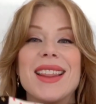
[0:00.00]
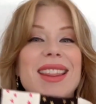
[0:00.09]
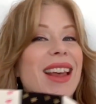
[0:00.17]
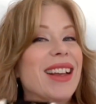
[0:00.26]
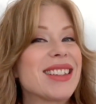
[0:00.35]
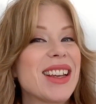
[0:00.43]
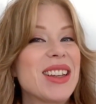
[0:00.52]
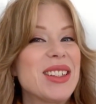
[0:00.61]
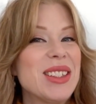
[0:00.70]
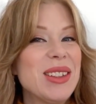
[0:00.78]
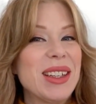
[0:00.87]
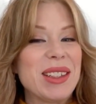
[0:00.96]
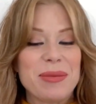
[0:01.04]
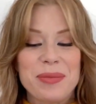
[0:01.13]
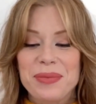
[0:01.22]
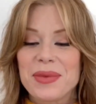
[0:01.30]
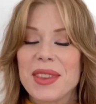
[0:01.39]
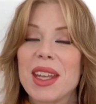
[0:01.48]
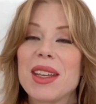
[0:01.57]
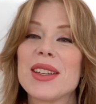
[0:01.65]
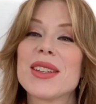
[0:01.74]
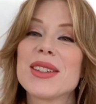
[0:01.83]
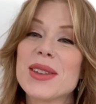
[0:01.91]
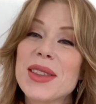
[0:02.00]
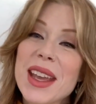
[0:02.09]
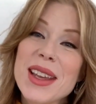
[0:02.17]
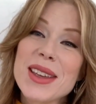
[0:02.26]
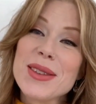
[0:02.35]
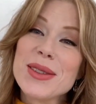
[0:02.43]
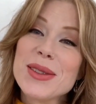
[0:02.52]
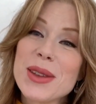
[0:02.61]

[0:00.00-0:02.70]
That's how you do it. So thank you